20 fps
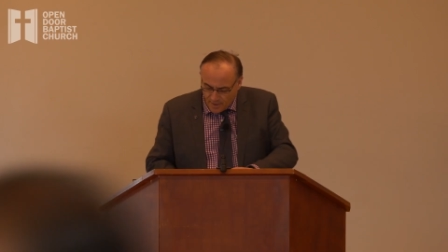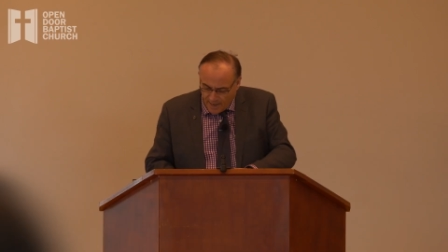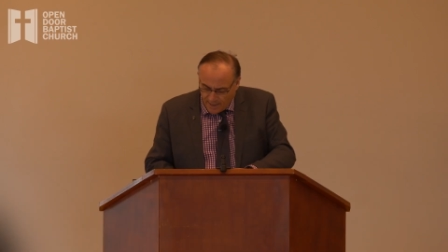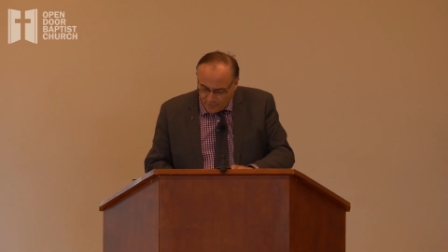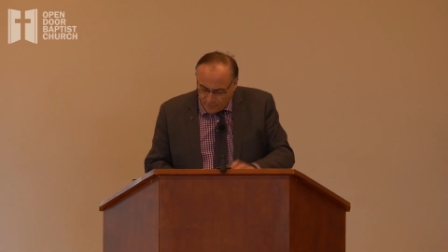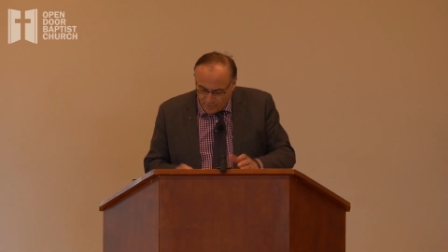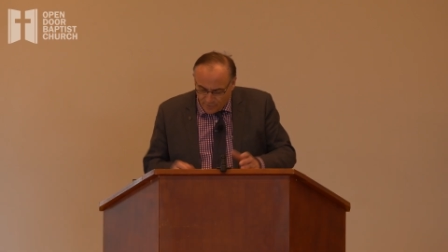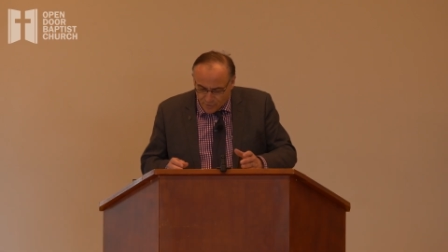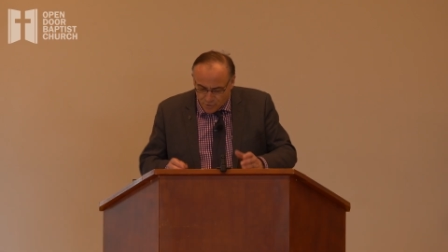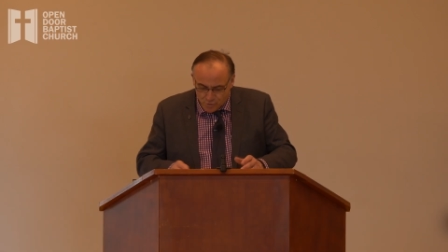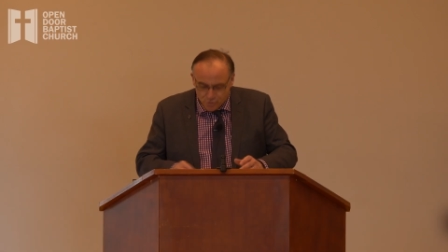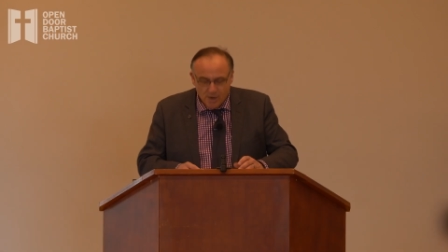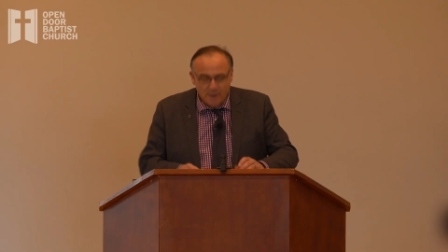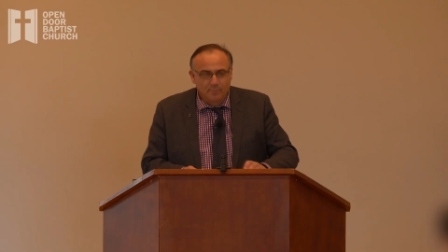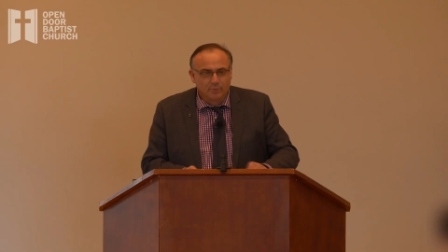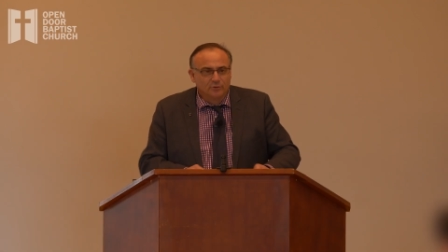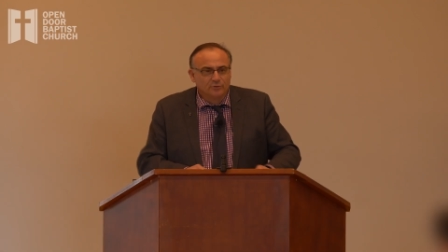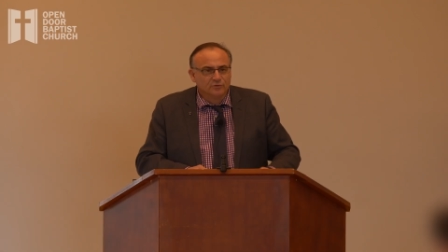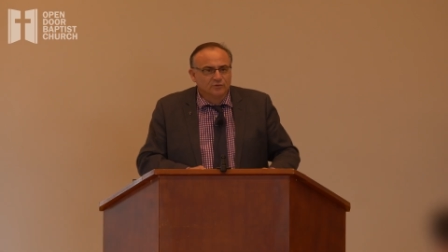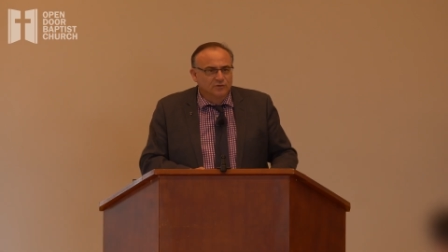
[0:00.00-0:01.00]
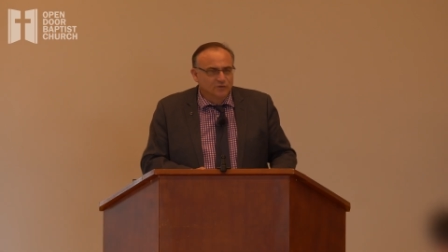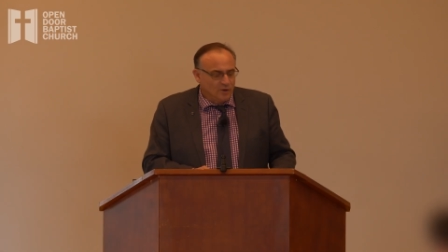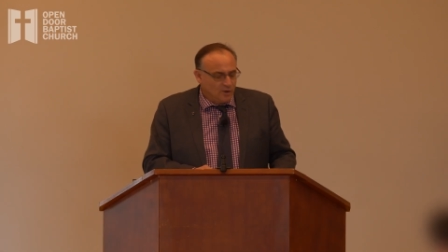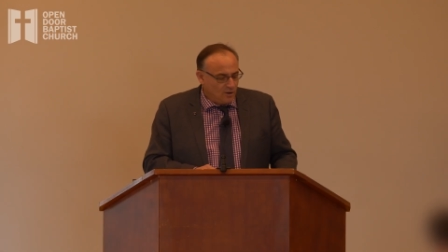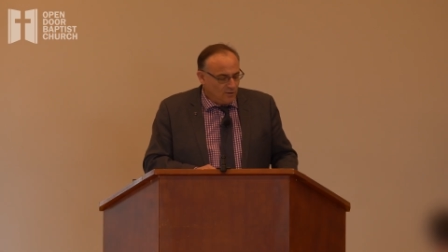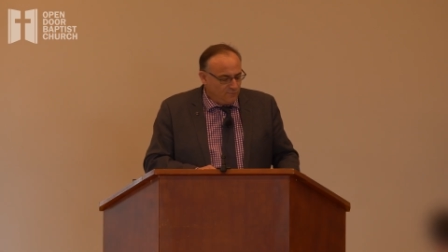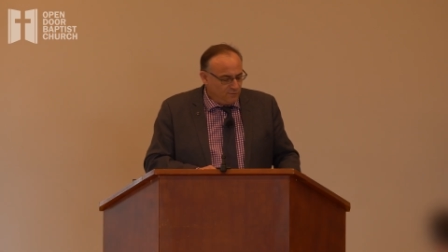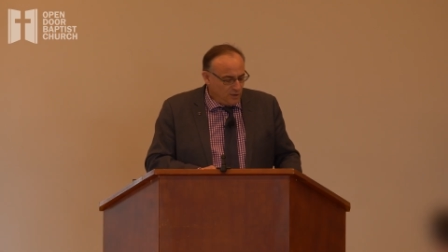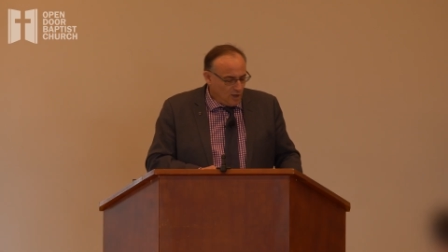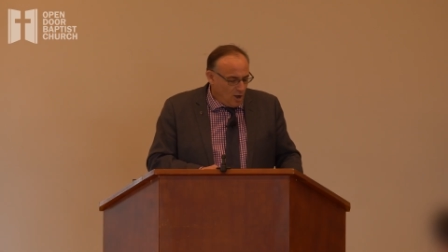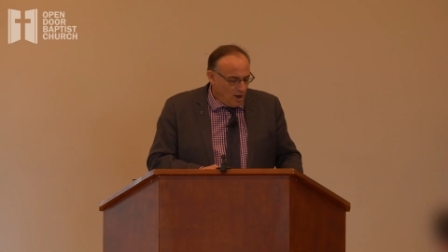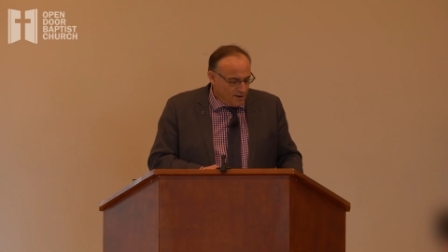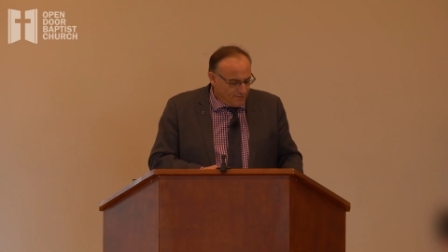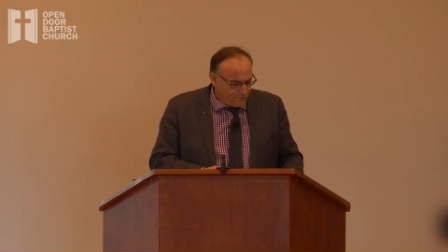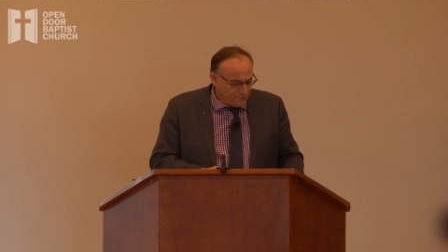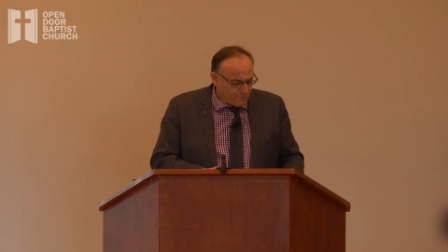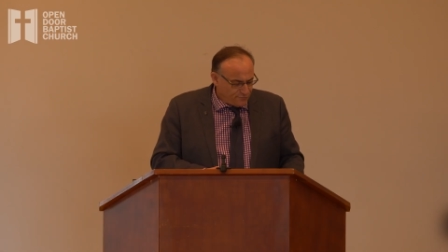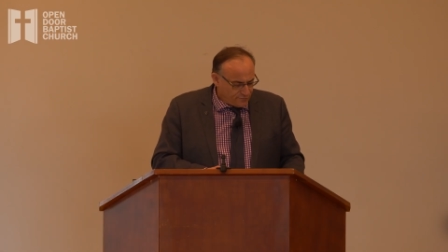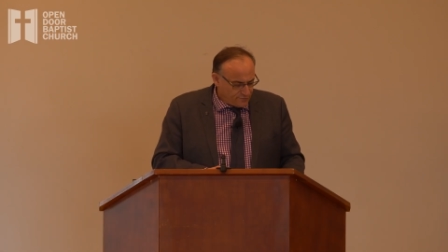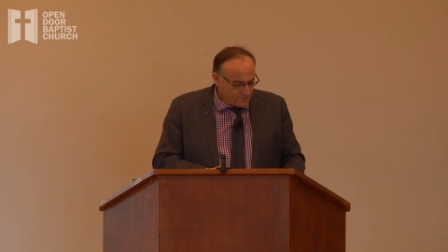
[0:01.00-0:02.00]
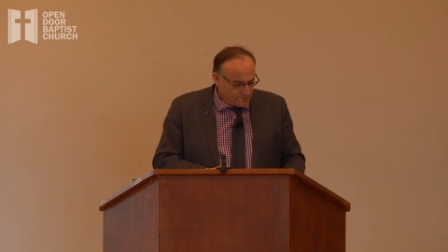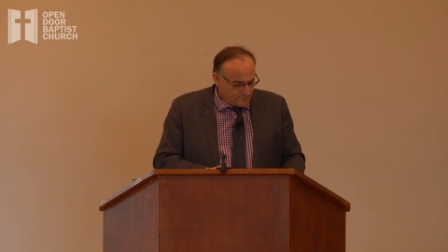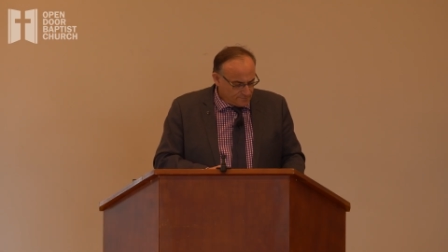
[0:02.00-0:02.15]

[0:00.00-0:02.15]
and to the troubles of life.